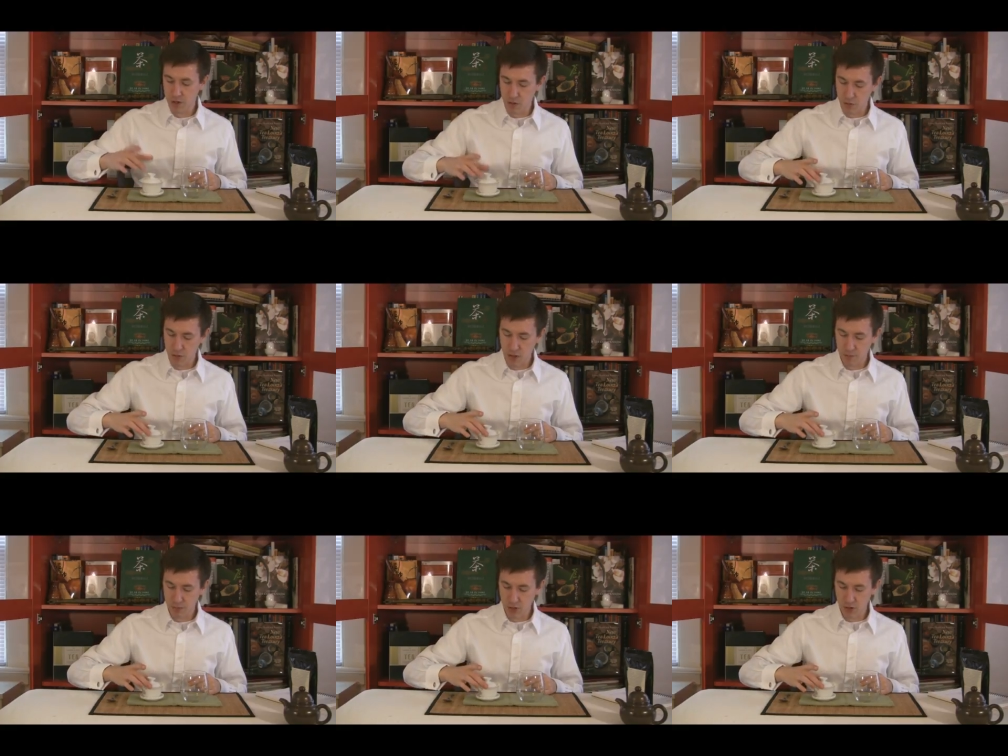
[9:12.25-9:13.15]
your
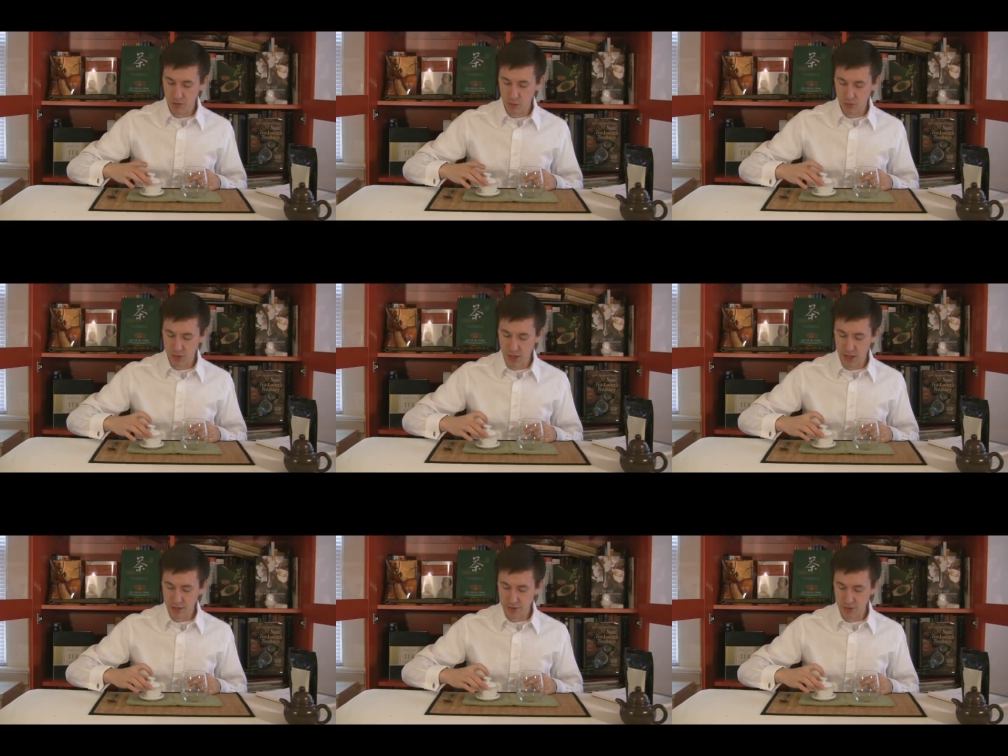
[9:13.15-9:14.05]
thumb here on the
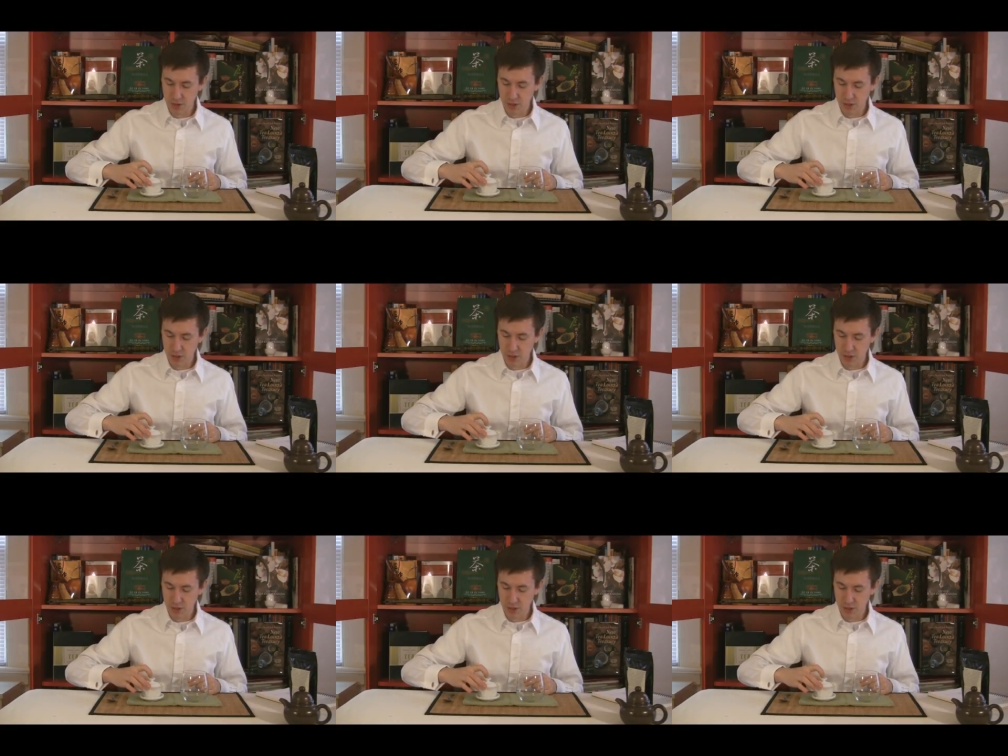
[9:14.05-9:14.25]
sides.